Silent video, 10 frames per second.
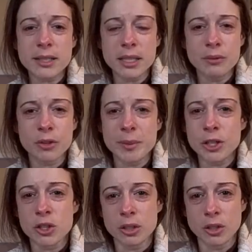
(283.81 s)
the
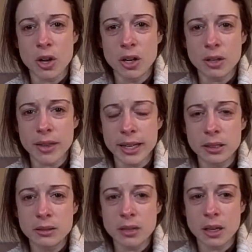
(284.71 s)
information along that
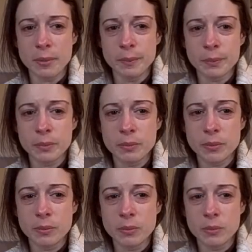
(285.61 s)

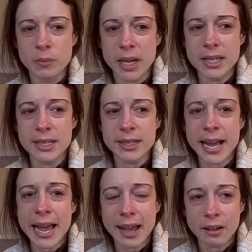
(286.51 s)
I didn't
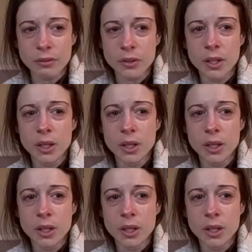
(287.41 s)
have.